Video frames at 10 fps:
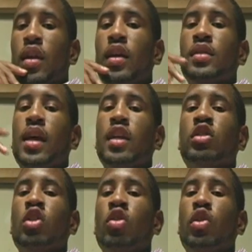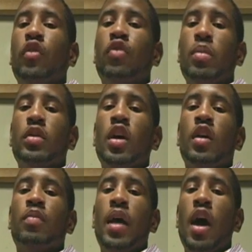Niggas had to show you from
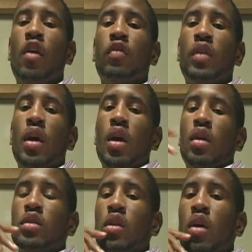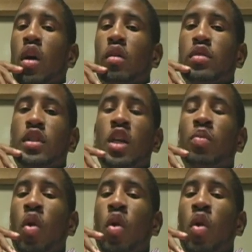Yuck Mouth to Sebo.